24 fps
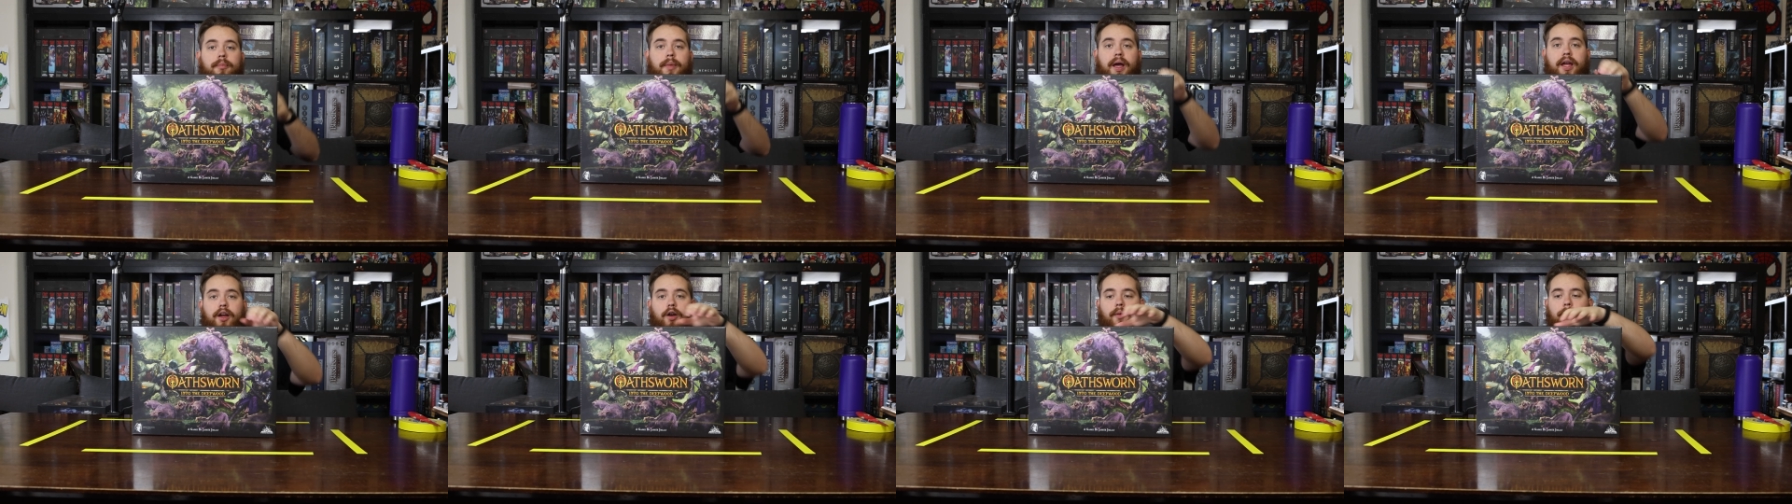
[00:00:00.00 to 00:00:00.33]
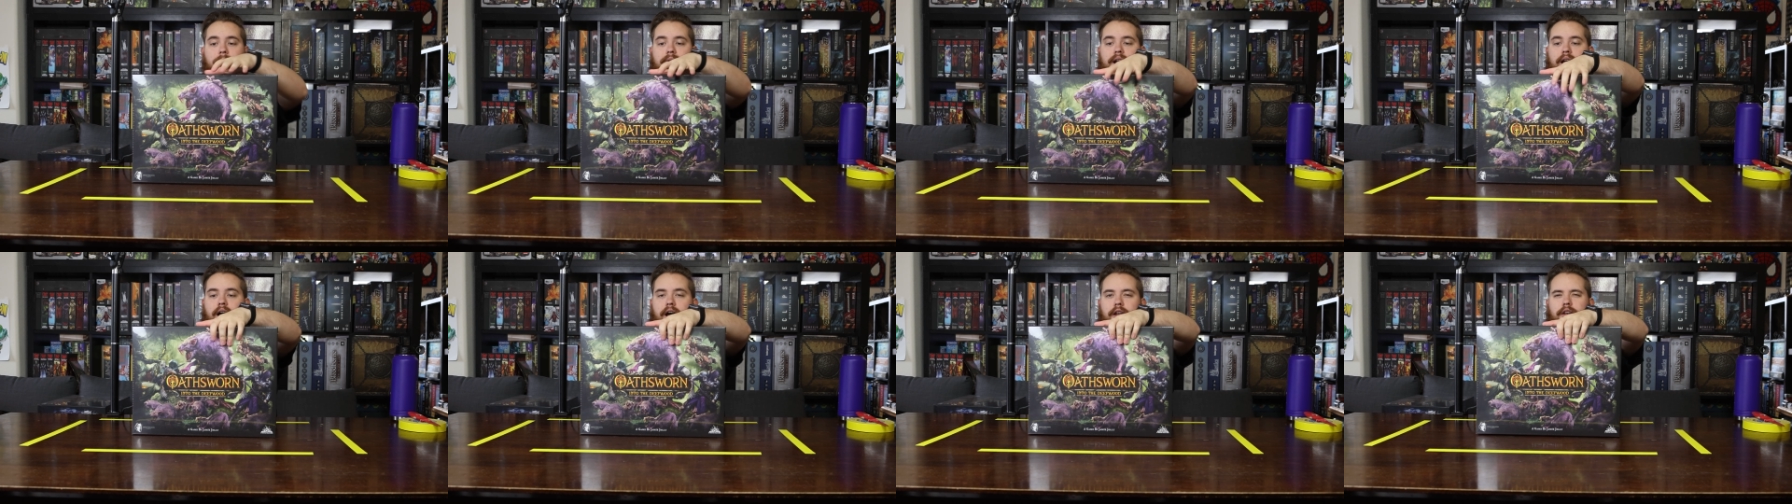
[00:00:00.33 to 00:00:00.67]
may or
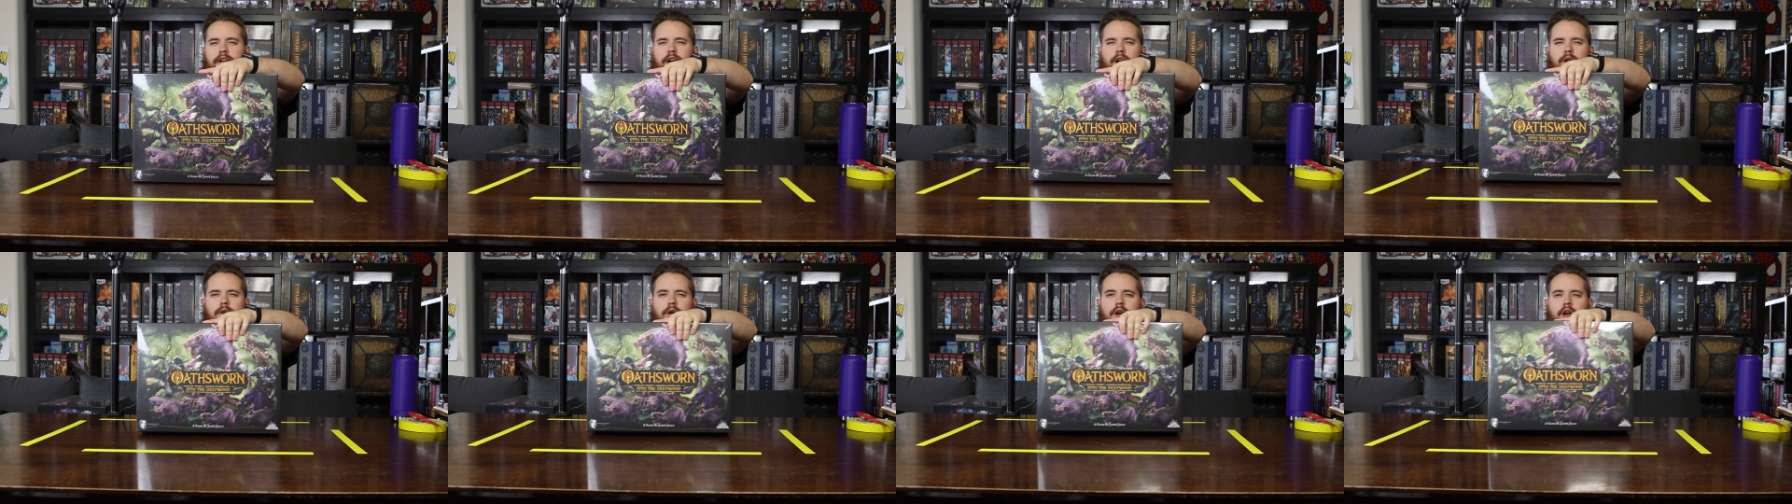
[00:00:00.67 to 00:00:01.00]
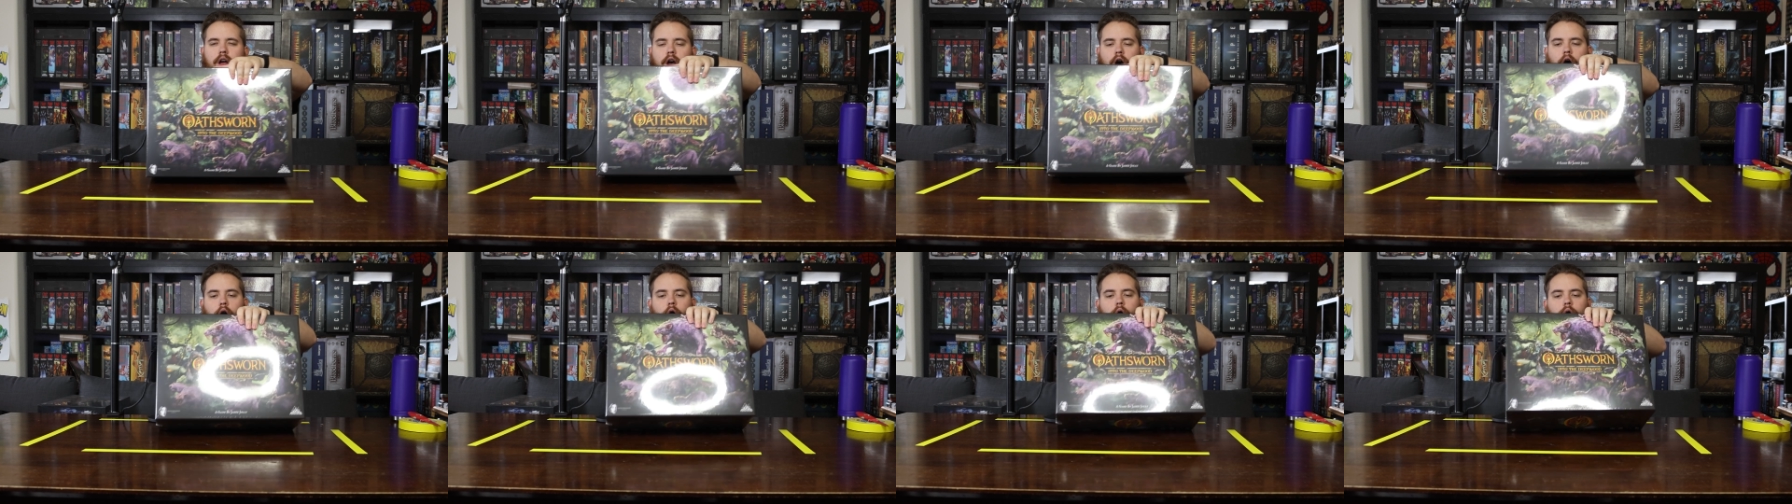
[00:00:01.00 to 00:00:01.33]
may not know,
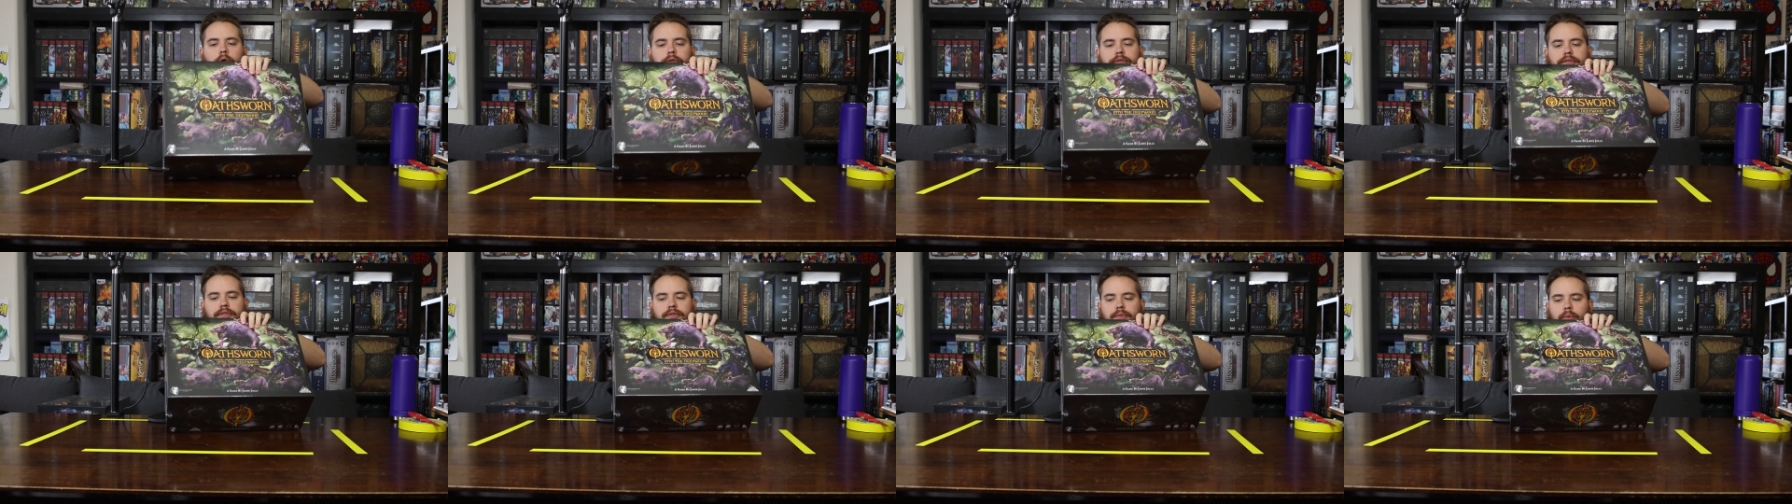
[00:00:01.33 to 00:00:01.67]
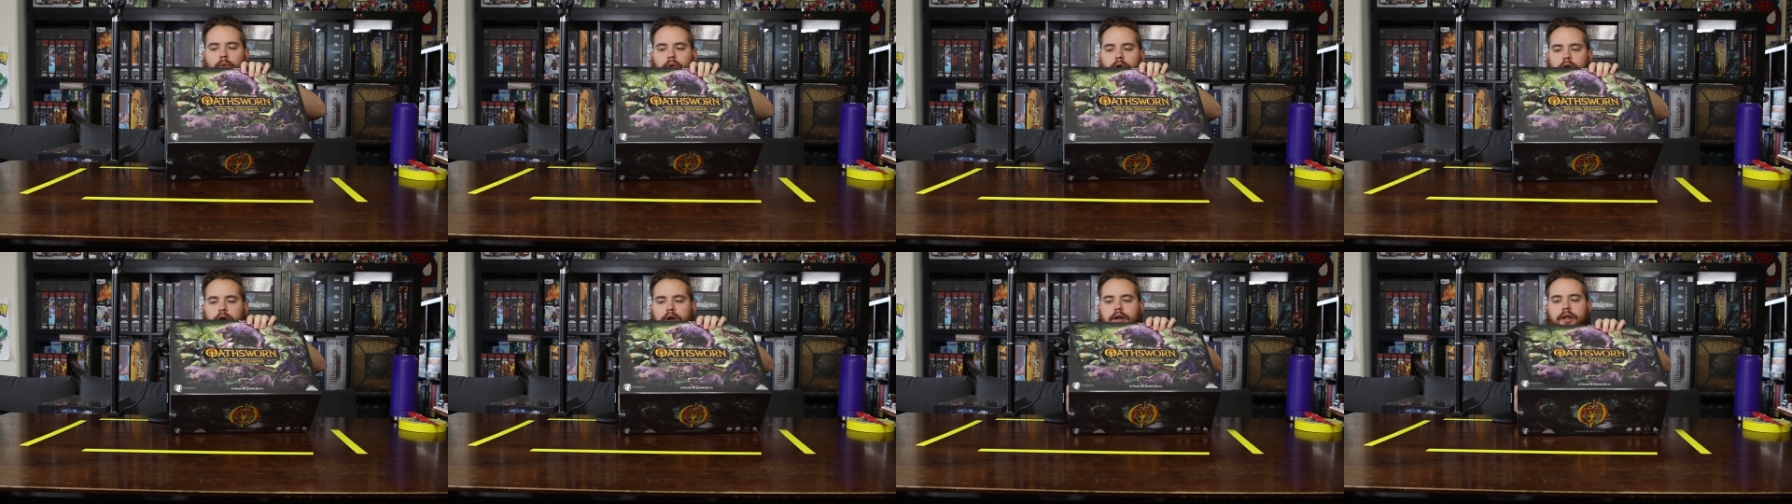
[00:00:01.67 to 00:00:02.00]

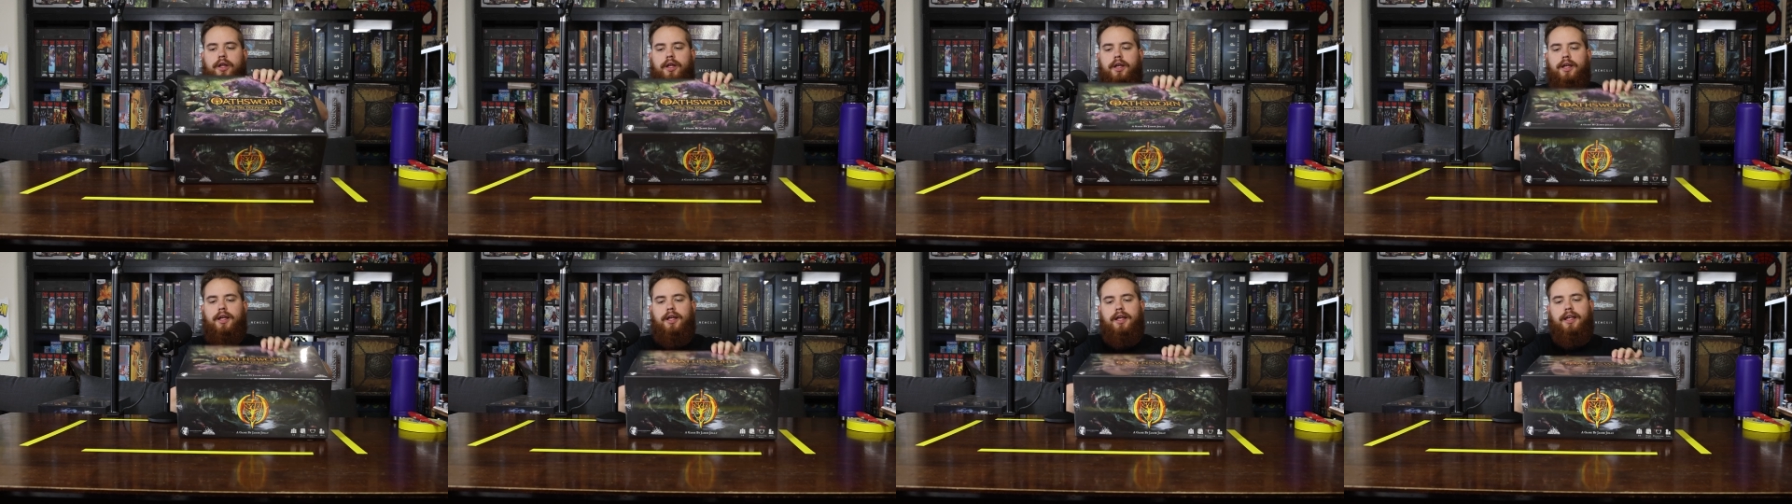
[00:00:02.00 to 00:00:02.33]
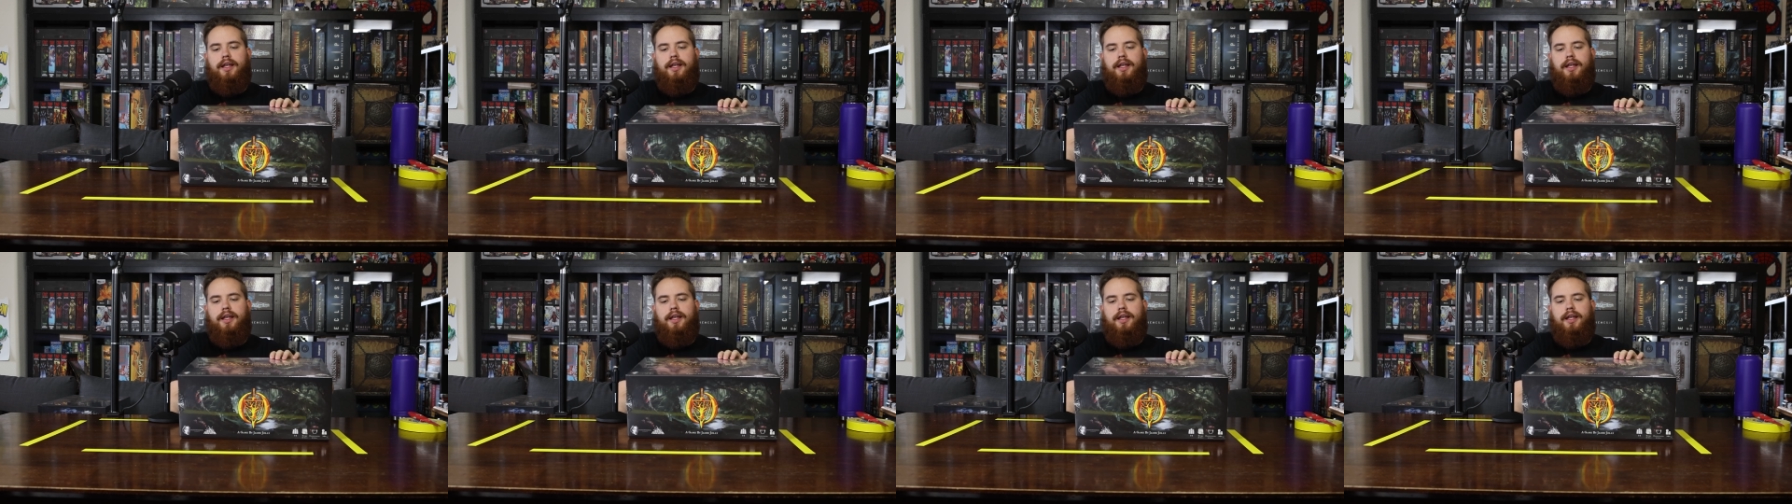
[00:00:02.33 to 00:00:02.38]
Oathsworn